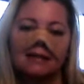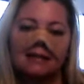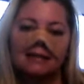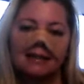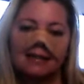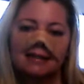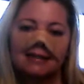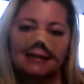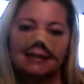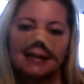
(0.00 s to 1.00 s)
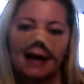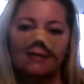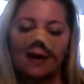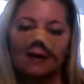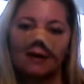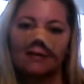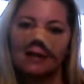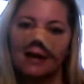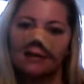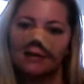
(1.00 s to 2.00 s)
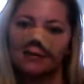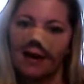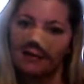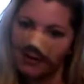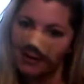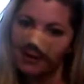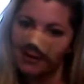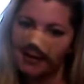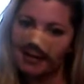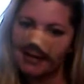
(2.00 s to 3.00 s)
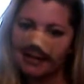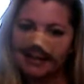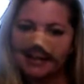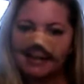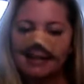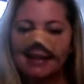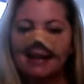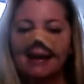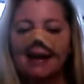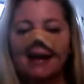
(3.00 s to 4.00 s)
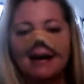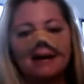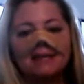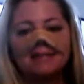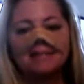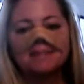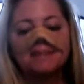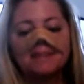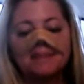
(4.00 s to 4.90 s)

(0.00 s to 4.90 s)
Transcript: since I found out that I was 5'2". um,